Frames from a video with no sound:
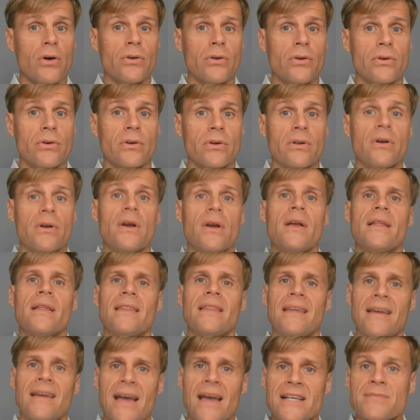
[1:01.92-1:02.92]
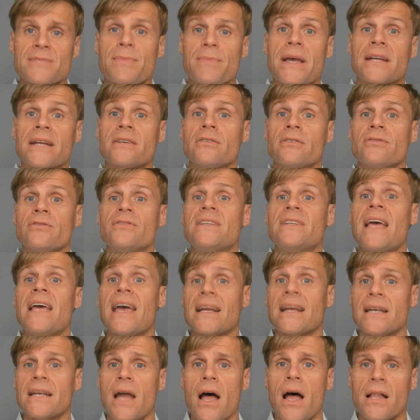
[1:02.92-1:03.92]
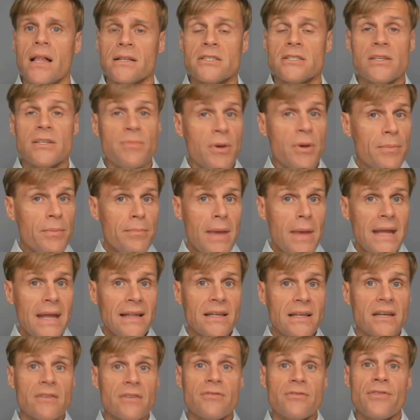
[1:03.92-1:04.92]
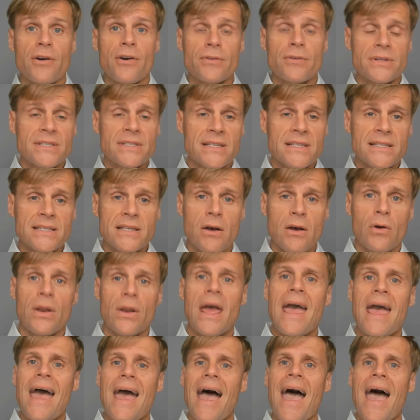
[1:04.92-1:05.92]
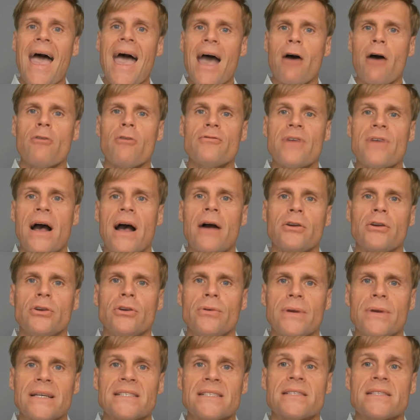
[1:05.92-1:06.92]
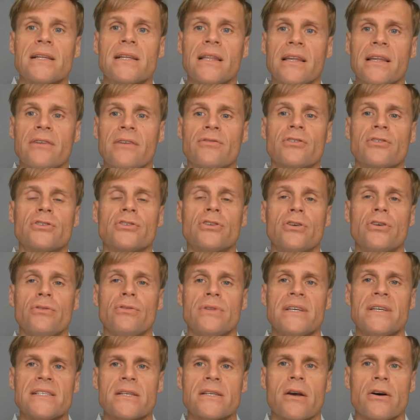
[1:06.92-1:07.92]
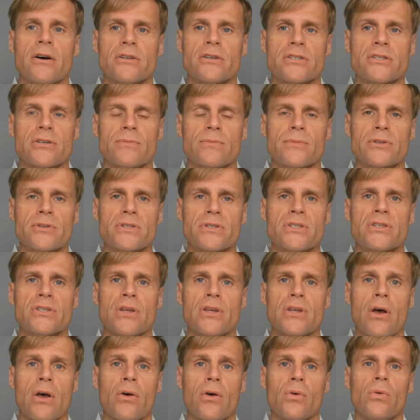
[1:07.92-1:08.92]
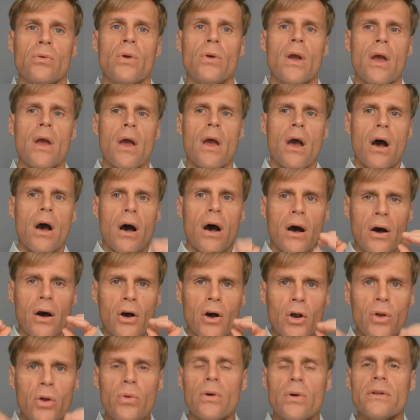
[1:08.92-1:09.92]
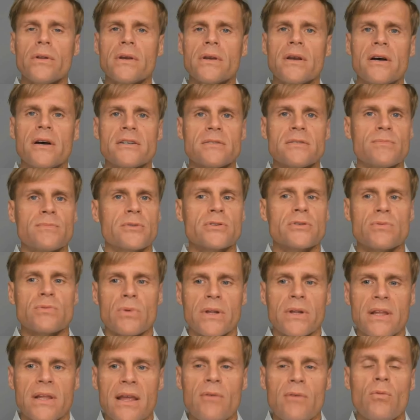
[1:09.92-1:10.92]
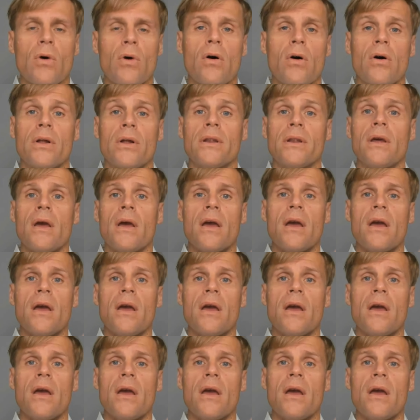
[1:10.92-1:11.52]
under the aspect of technology, but mainly it focuses on how value is delivered to these customers. So uh, who are the customers? What do they want?